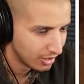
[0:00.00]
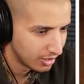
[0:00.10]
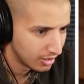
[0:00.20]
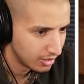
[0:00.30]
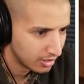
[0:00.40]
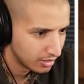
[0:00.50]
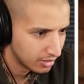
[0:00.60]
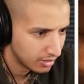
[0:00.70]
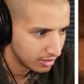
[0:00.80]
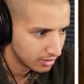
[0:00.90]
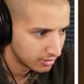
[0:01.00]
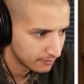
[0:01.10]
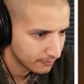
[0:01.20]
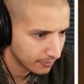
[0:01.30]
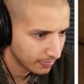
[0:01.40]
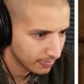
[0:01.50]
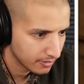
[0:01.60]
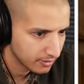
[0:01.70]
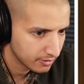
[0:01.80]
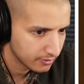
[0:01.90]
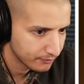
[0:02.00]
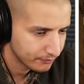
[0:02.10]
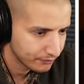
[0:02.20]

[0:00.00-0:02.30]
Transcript: okay. So we need to we need to figure out where this